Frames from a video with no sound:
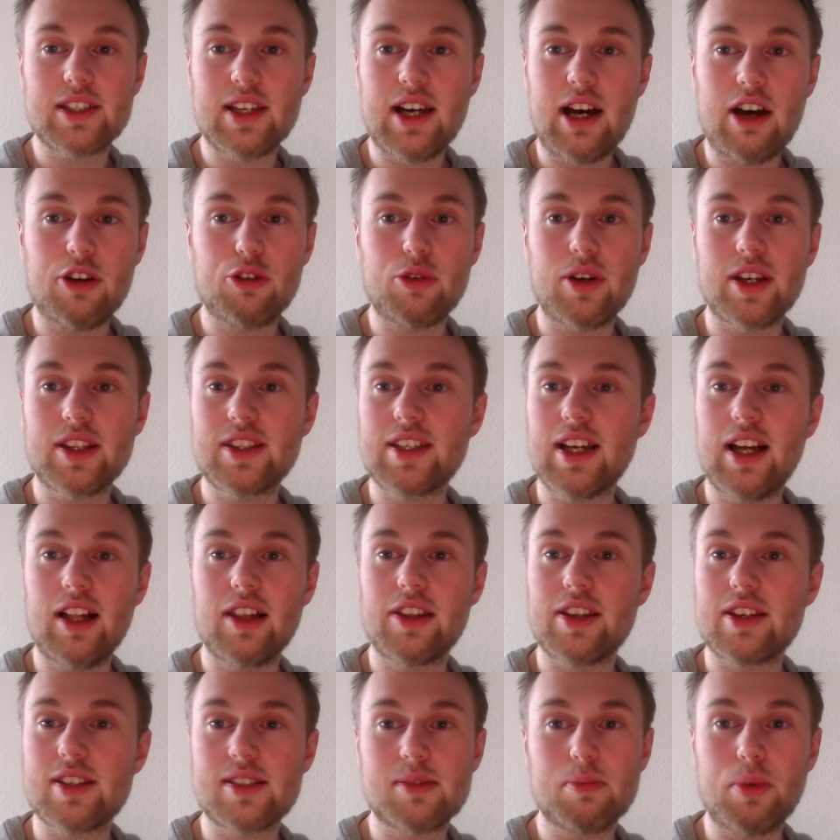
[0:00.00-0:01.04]
How do I tell
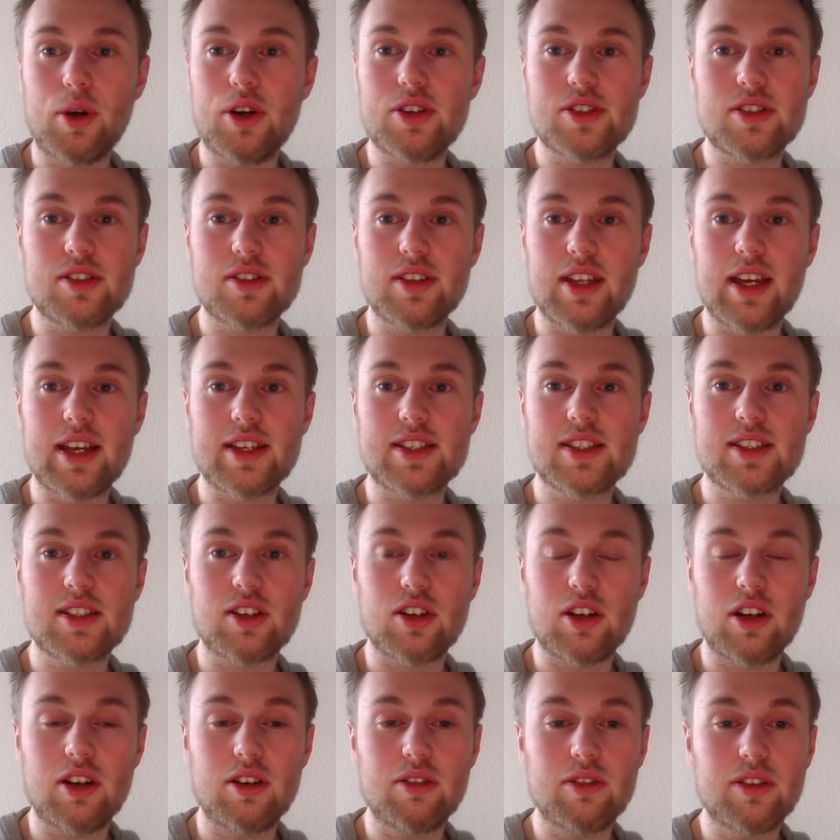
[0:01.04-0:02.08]
this person this, you
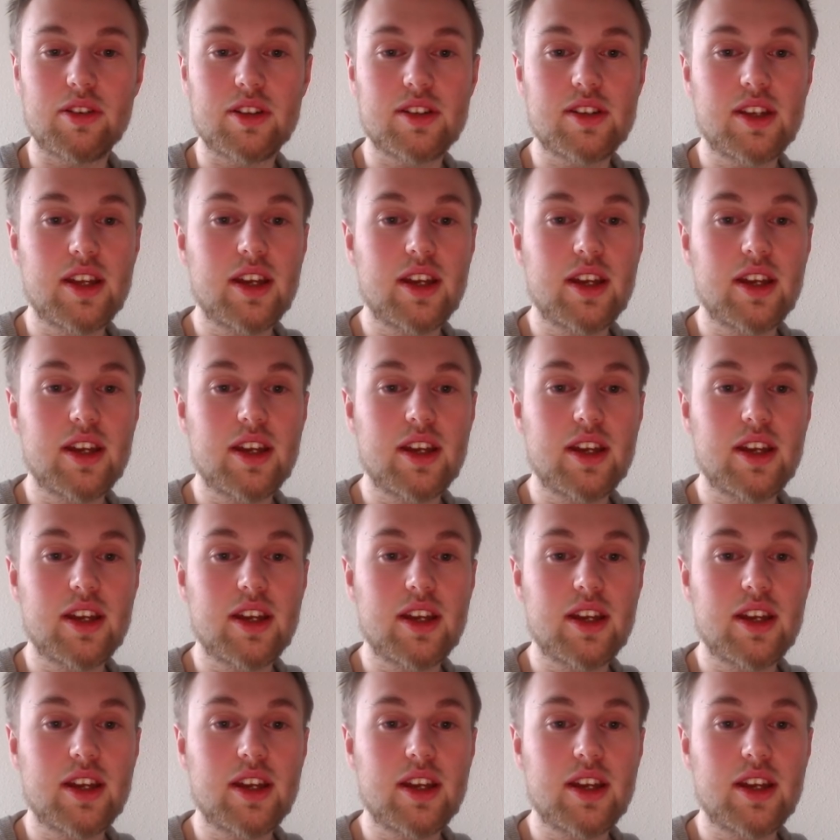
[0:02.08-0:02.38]
know?